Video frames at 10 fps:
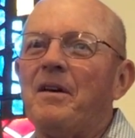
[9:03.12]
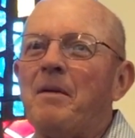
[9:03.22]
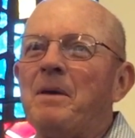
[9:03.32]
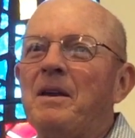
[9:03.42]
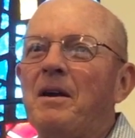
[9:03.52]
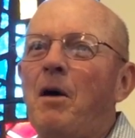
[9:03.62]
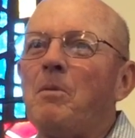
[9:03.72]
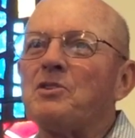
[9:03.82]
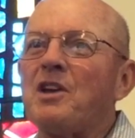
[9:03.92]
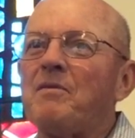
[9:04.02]
I mean,
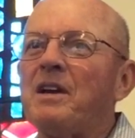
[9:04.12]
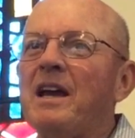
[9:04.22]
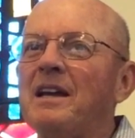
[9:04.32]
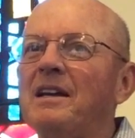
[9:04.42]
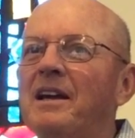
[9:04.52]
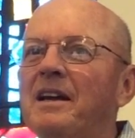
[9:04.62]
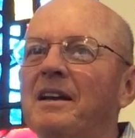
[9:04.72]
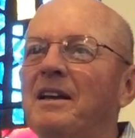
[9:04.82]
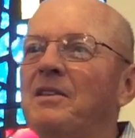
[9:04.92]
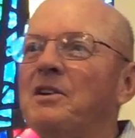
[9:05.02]
almost every
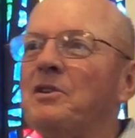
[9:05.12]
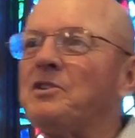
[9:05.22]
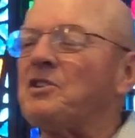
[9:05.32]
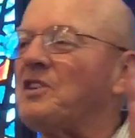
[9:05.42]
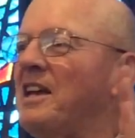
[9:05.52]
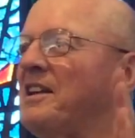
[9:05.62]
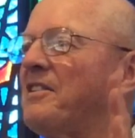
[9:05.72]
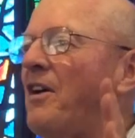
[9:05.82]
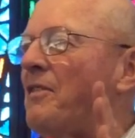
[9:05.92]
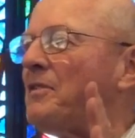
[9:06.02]
headline in the news is ain't it
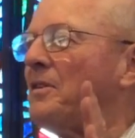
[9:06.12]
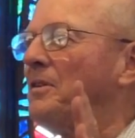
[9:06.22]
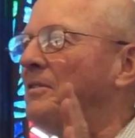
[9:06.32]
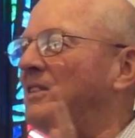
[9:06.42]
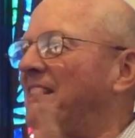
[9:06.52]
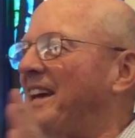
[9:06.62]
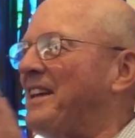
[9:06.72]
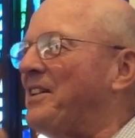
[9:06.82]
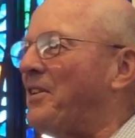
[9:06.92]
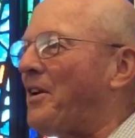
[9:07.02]
awful,
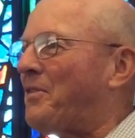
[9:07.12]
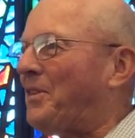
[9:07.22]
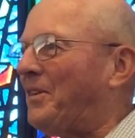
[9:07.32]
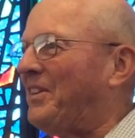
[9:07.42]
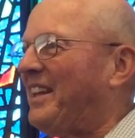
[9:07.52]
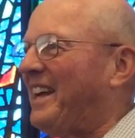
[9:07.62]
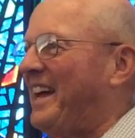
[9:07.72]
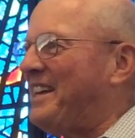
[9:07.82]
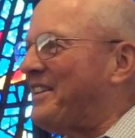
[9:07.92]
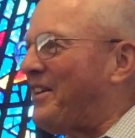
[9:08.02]
ain't it awful,
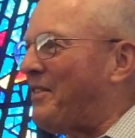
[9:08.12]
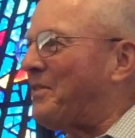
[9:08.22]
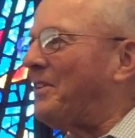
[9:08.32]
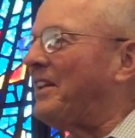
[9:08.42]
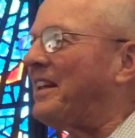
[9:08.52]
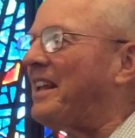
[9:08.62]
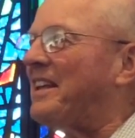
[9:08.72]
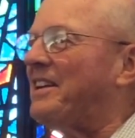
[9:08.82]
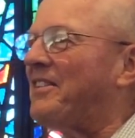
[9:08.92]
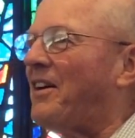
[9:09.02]
ain't it awful, and
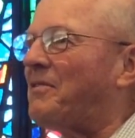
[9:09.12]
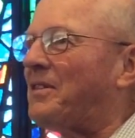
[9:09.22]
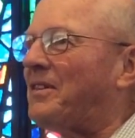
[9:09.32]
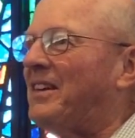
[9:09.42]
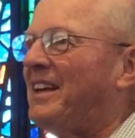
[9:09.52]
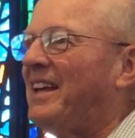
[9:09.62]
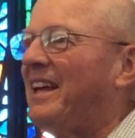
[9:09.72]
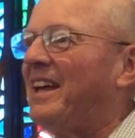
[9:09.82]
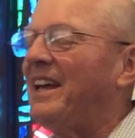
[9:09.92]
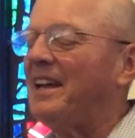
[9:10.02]
ain't it awful.
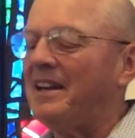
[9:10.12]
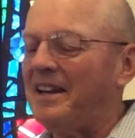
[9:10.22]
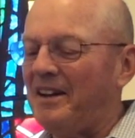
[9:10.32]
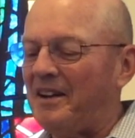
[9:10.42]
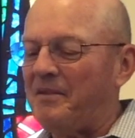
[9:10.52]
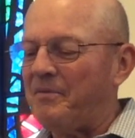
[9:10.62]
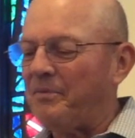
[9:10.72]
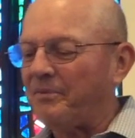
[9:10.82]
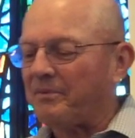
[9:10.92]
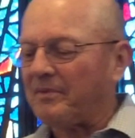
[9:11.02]
And,
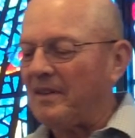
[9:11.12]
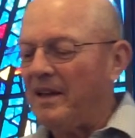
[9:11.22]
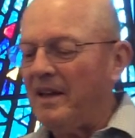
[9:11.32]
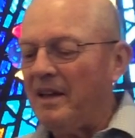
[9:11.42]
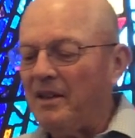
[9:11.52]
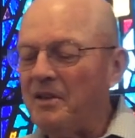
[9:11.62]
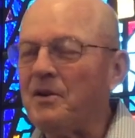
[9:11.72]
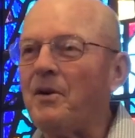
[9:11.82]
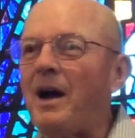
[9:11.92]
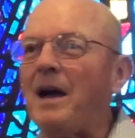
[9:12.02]
you
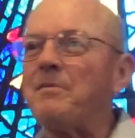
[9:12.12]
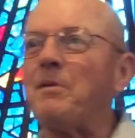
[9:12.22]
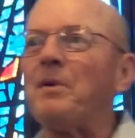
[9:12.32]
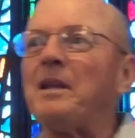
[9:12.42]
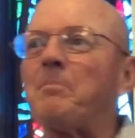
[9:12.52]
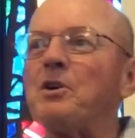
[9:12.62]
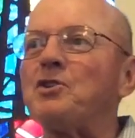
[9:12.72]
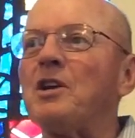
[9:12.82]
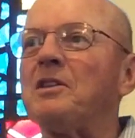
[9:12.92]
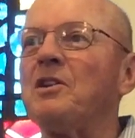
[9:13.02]
know, I really
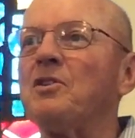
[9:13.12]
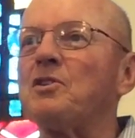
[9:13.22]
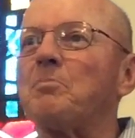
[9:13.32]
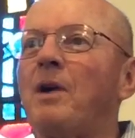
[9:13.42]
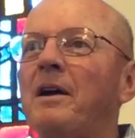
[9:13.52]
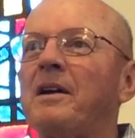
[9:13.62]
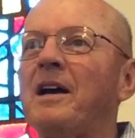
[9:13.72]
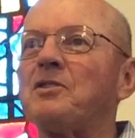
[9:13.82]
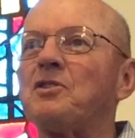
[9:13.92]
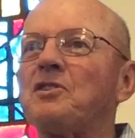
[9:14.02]
appreciate the news
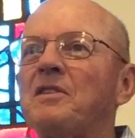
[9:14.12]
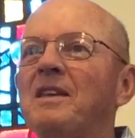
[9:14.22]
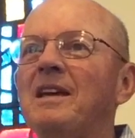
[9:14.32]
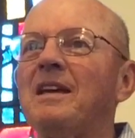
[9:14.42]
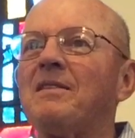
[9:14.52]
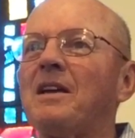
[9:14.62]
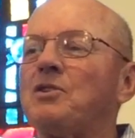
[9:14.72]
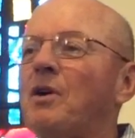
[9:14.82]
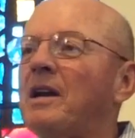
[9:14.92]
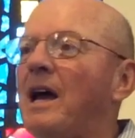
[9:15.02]
broadcasters at the end. They
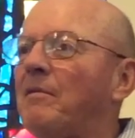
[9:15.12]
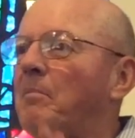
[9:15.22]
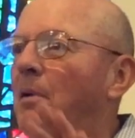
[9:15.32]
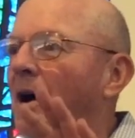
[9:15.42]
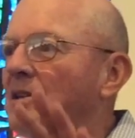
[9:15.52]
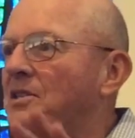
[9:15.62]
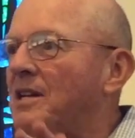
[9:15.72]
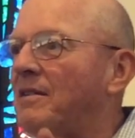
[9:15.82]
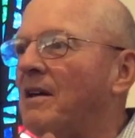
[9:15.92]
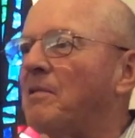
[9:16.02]
try to have a
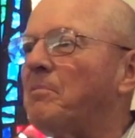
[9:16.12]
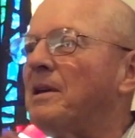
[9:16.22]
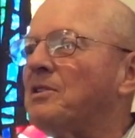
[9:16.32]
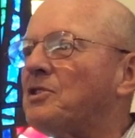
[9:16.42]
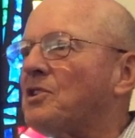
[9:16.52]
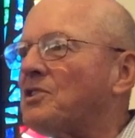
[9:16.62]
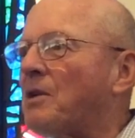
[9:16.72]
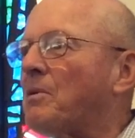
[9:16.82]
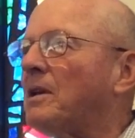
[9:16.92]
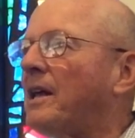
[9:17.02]
positive piece because
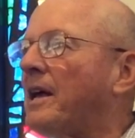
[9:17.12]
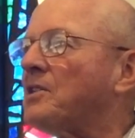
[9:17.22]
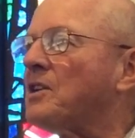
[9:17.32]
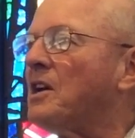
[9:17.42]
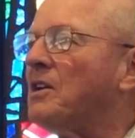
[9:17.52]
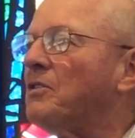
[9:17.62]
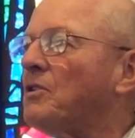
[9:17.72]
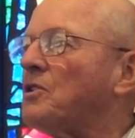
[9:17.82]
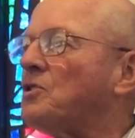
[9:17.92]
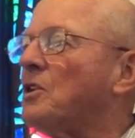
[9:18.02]
they realize they're
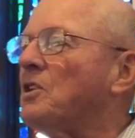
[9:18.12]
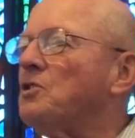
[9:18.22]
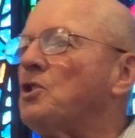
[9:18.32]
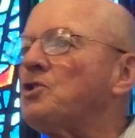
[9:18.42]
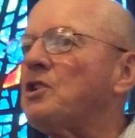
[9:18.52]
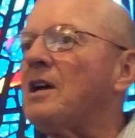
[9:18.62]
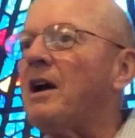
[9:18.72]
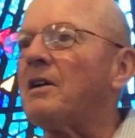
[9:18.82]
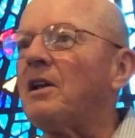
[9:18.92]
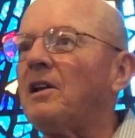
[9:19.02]
just dishing
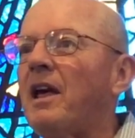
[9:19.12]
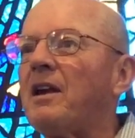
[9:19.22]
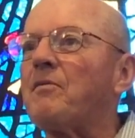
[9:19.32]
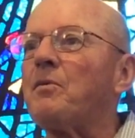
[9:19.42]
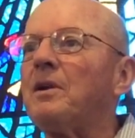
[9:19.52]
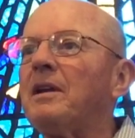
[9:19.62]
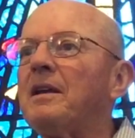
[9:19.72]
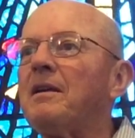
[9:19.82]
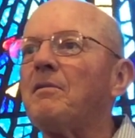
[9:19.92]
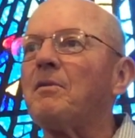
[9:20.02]
out a lot of
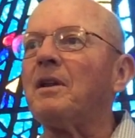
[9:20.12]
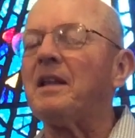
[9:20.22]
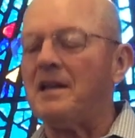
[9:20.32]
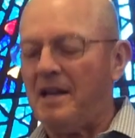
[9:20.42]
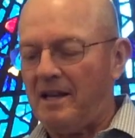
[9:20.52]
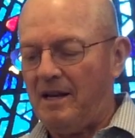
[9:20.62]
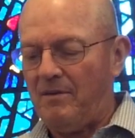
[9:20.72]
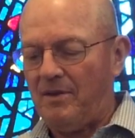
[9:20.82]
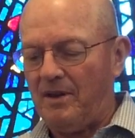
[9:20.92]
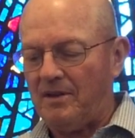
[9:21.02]
really, really negative
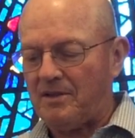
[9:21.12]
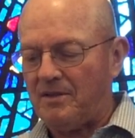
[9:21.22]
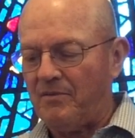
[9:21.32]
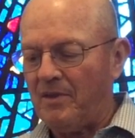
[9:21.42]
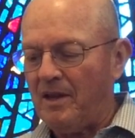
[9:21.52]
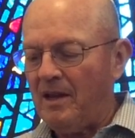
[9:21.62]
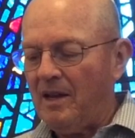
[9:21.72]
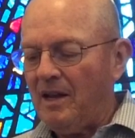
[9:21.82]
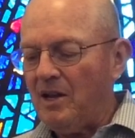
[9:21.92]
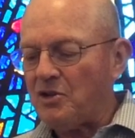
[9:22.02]
things.
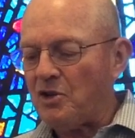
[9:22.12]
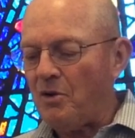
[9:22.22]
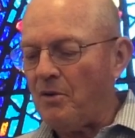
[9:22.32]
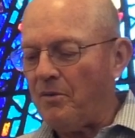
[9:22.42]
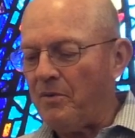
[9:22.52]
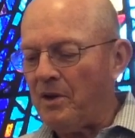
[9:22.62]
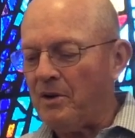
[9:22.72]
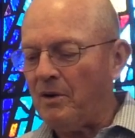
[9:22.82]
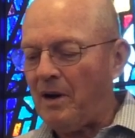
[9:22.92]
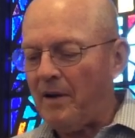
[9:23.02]
And so, you
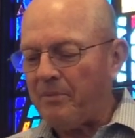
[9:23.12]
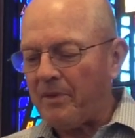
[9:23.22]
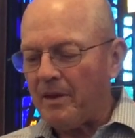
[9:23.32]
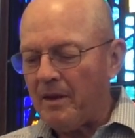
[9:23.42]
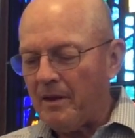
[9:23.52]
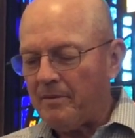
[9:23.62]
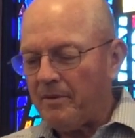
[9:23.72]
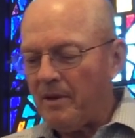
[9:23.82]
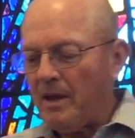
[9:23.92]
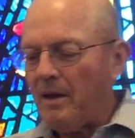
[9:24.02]
know,
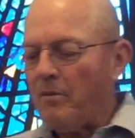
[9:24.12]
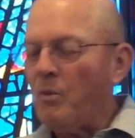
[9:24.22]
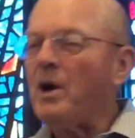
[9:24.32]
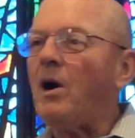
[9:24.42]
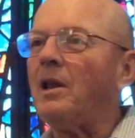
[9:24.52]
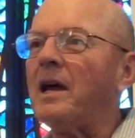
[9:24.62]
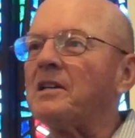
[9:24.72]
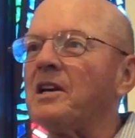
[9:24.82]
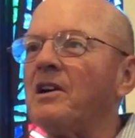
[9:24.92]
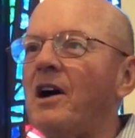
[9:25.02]
we all like
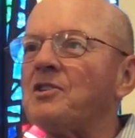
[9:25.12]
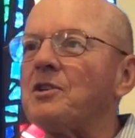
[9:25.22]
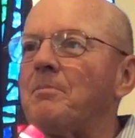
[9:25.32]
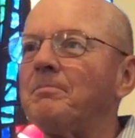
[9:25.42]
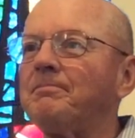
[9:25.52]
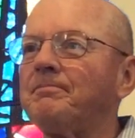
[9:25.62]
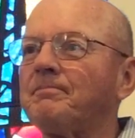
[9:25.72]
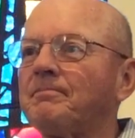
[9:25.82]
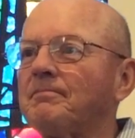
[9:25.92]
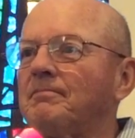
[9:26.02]
to gossip,
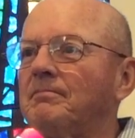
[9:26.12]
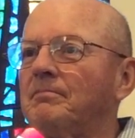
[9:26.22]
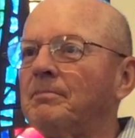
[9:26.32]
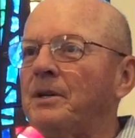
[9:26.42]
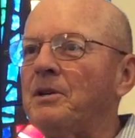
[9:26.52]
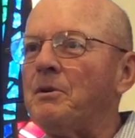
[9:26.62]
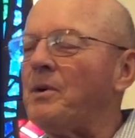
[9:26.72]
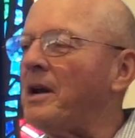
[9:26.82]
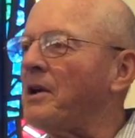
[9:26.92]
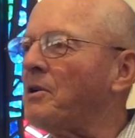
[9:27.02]
but you know
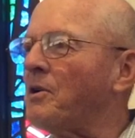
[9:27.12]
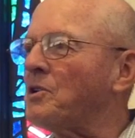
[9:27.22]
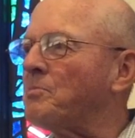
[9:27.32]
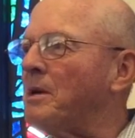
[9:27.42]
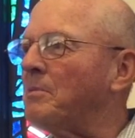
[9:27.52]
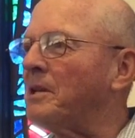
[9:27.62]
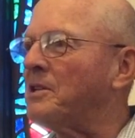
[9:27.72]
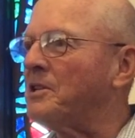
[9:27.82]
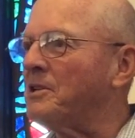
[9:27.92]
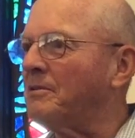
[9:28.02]
what I encourage people to
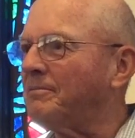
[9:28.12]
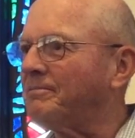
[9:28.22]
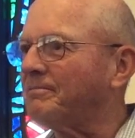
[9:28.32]
do?